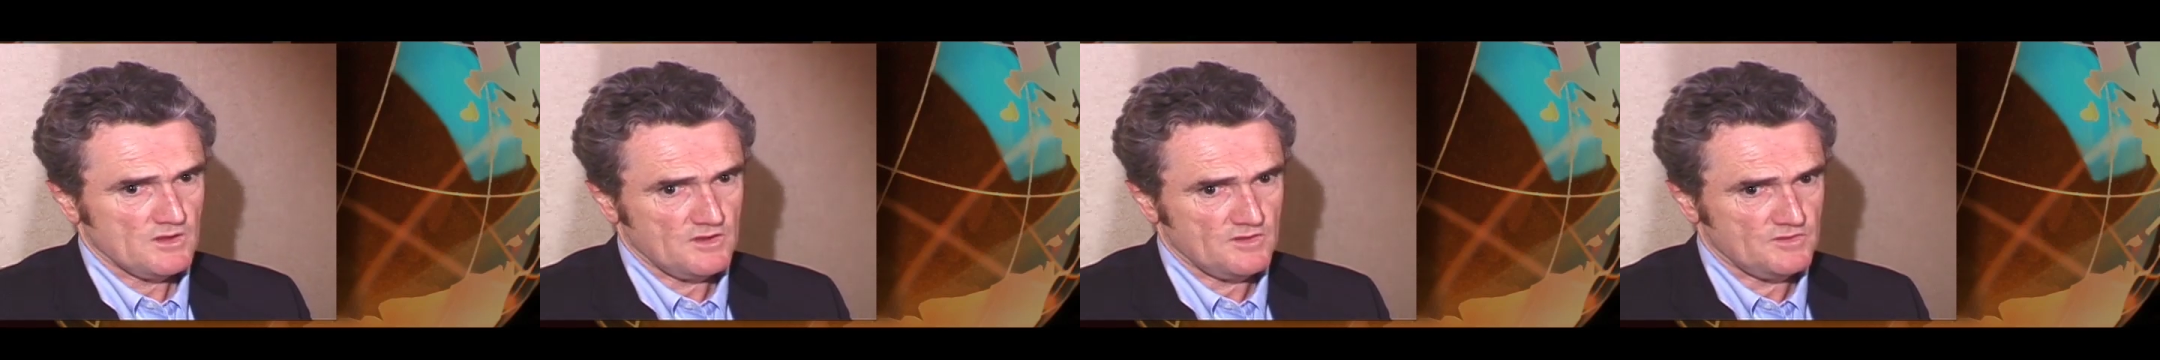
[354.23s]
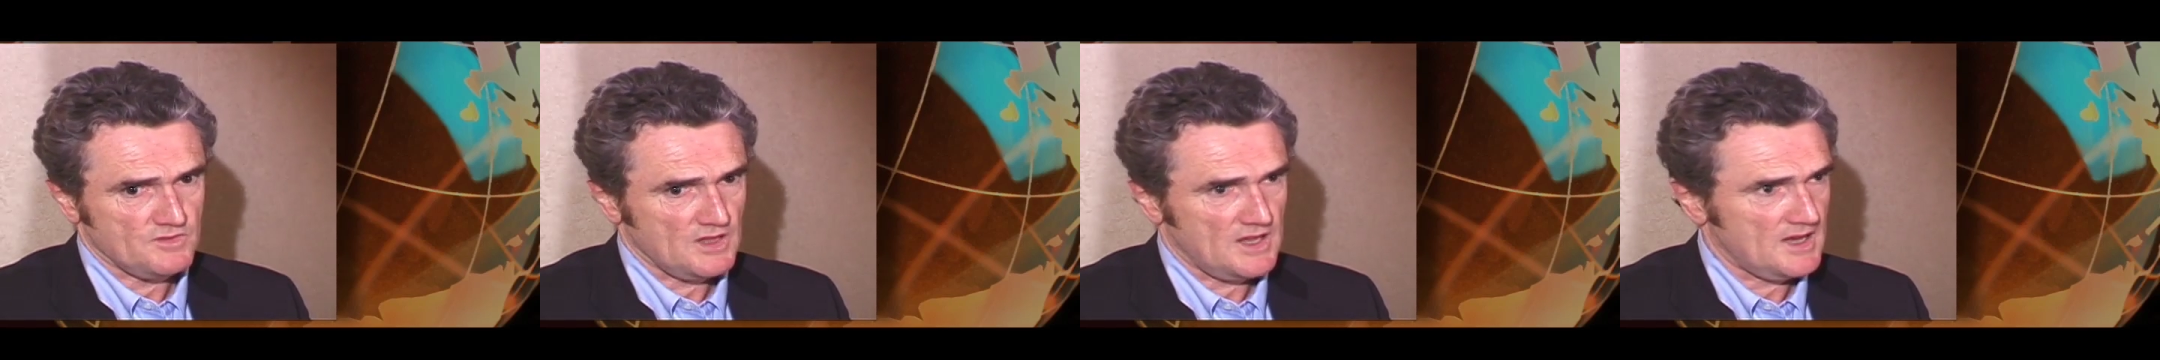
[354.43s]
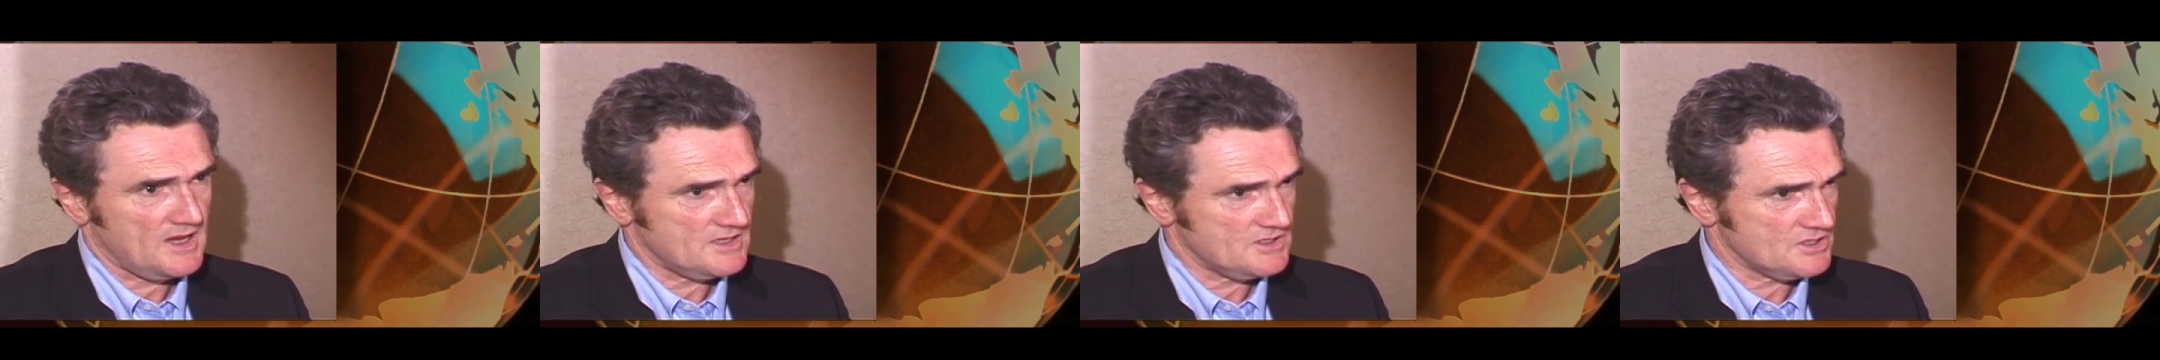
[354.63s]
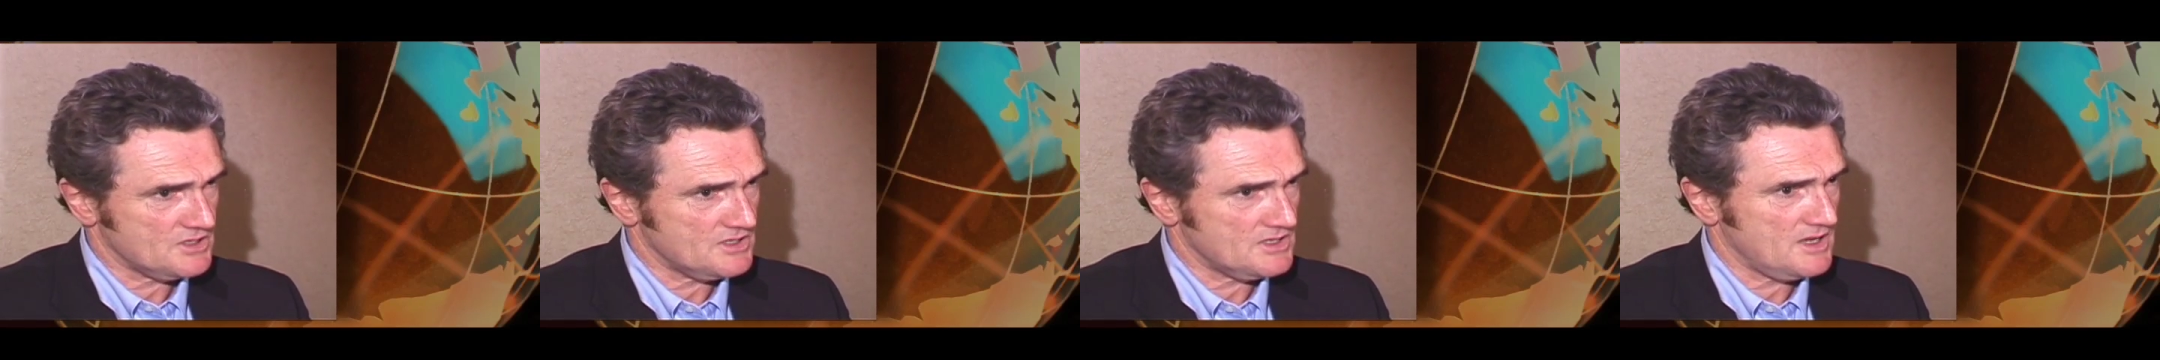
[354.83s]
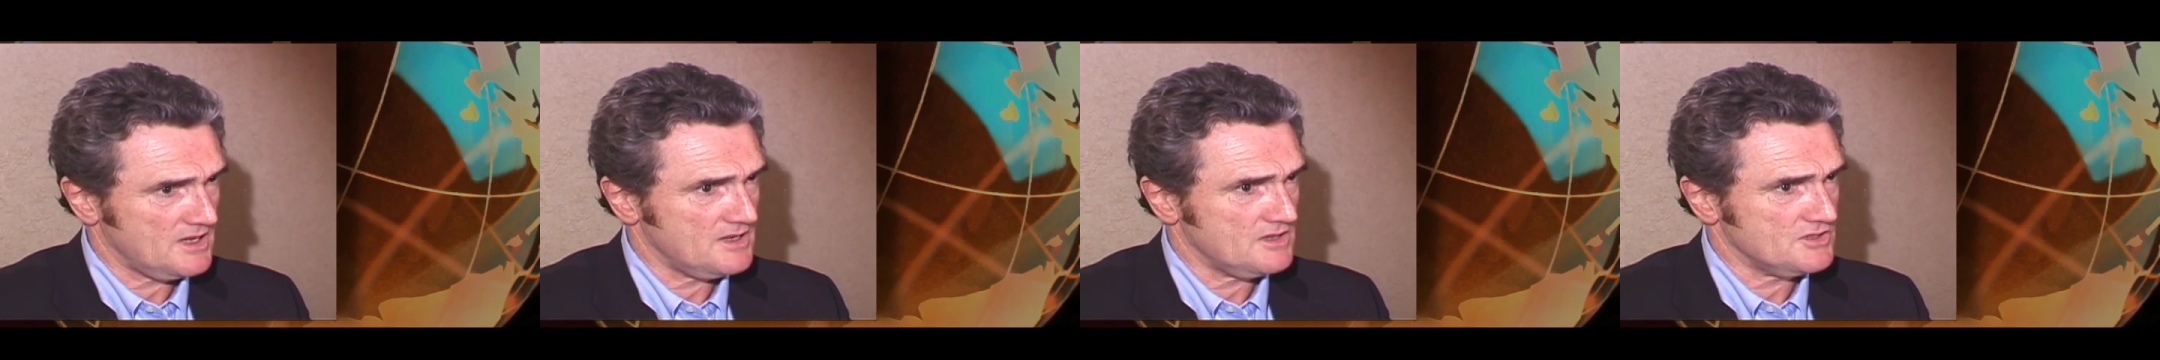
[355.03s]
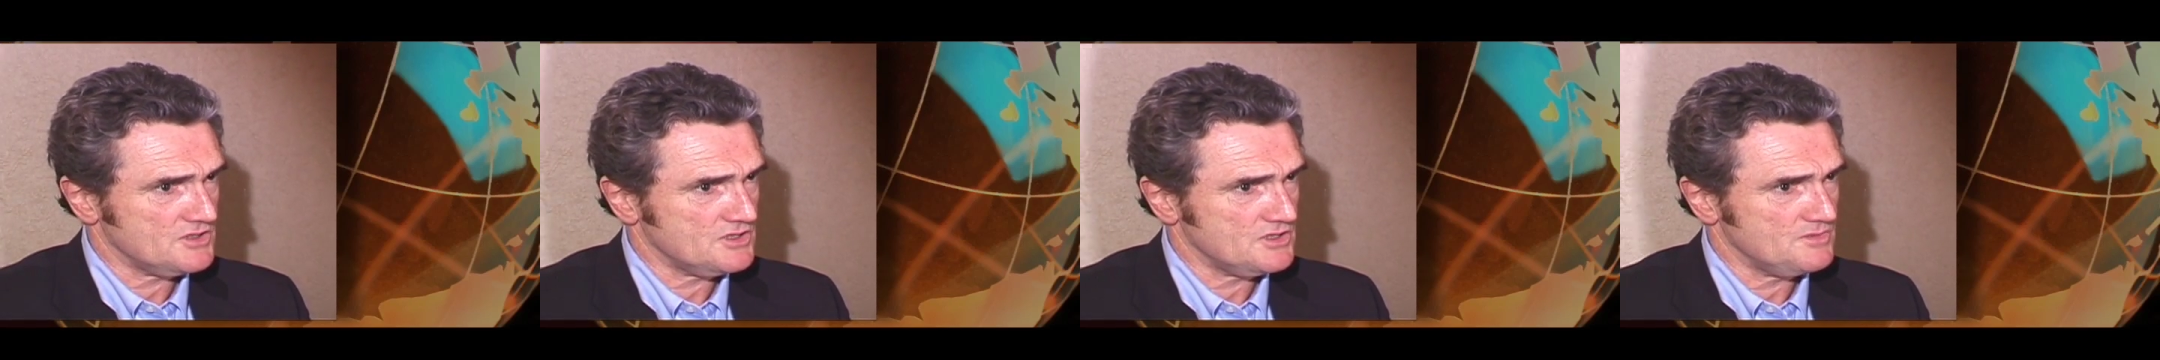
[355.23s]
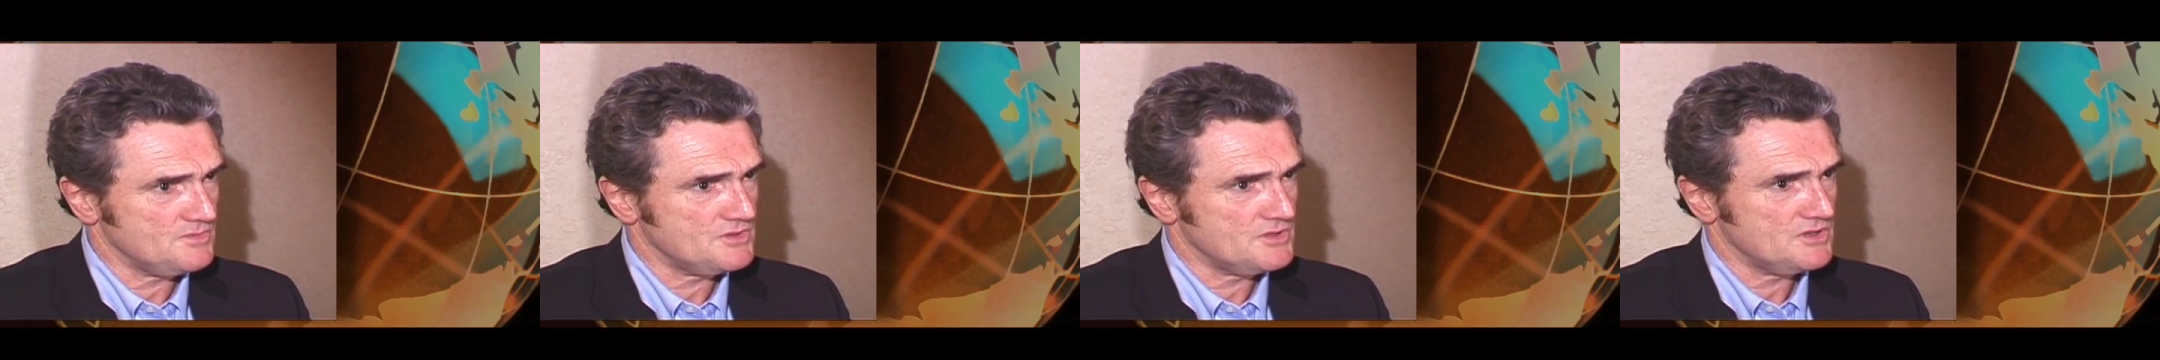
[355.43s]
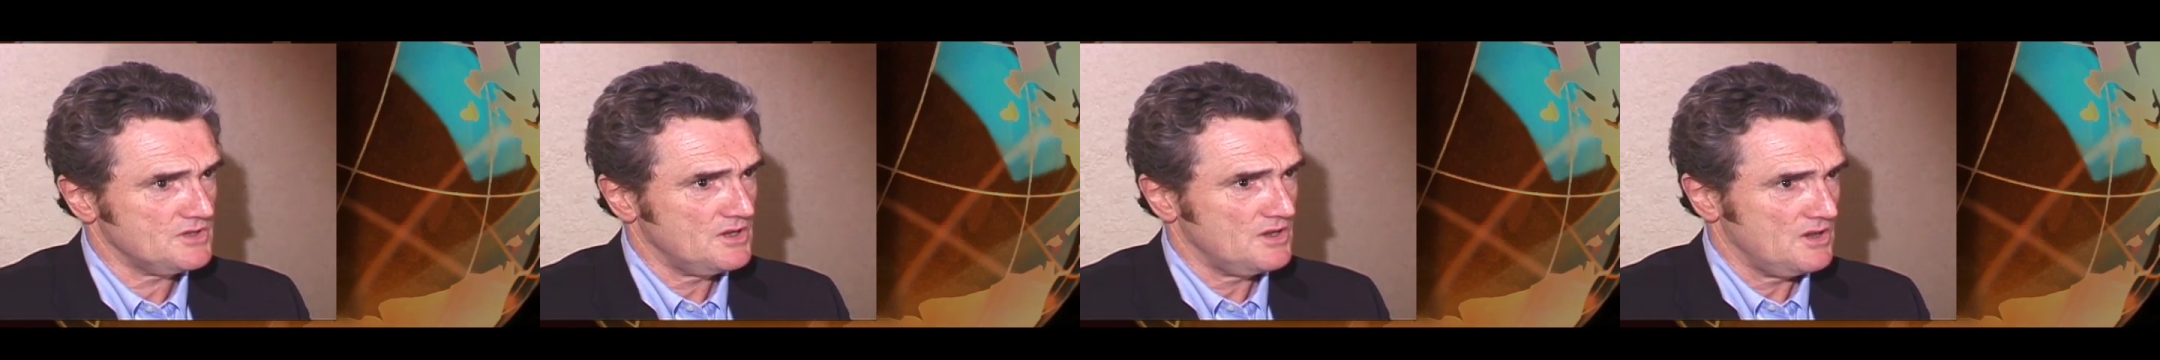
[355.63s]
of large container
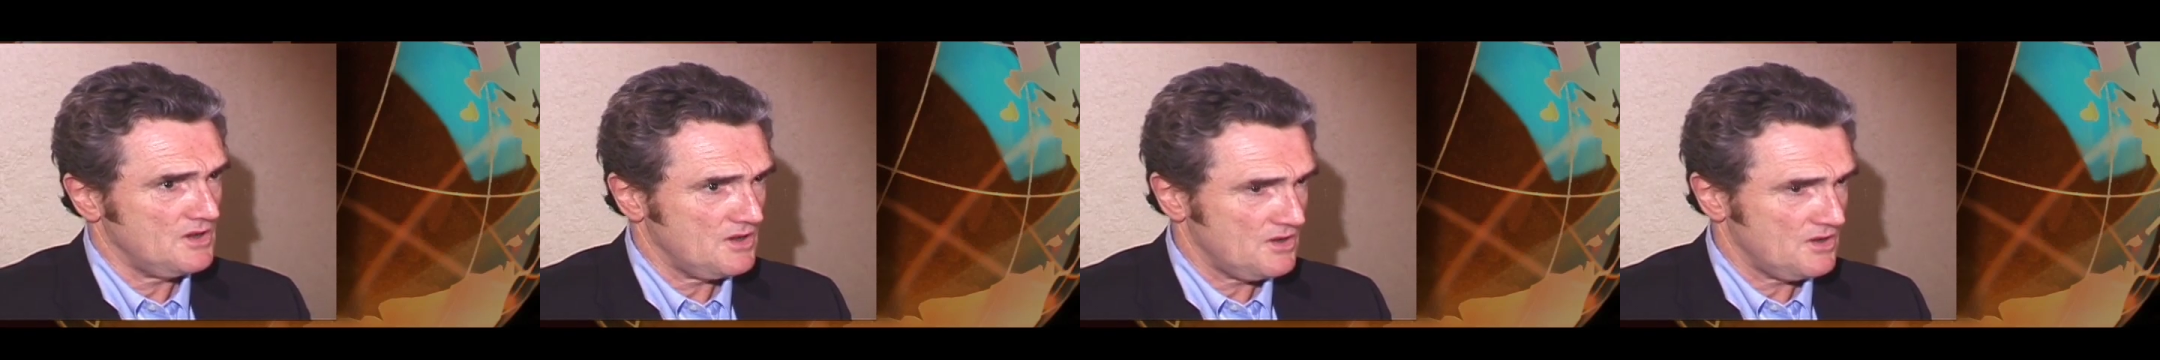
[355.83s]
ships,